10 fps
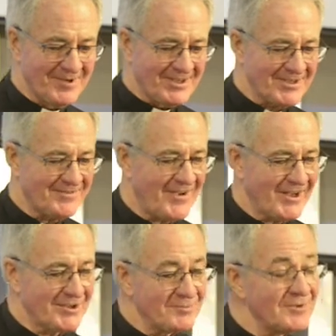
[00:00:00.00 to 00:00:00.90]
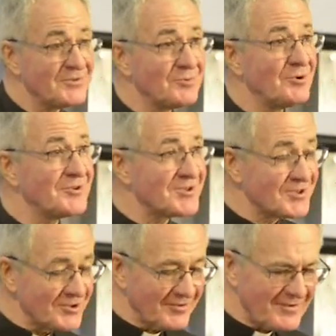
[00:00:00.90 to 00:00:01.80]
minutes, if I can move towards the
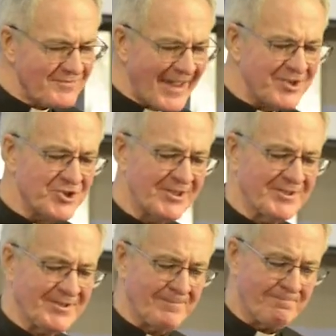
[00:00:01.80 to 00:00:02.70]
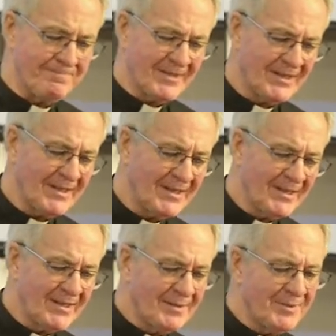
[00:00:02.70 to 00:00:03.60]
sort of evangelism,
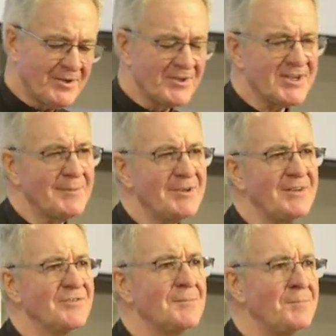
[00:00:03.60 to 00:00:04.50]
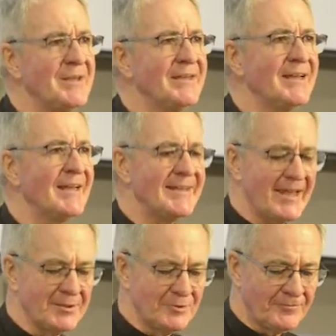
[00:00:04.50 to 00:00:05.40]
because I believe that being an
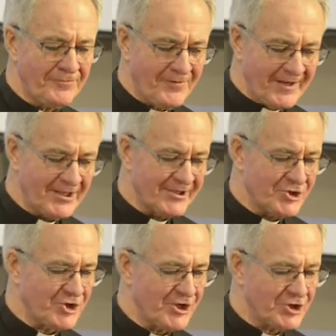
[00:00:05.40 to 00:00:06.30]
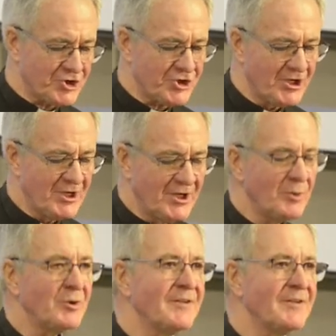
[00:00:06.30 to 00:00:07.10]
animal-friendly church will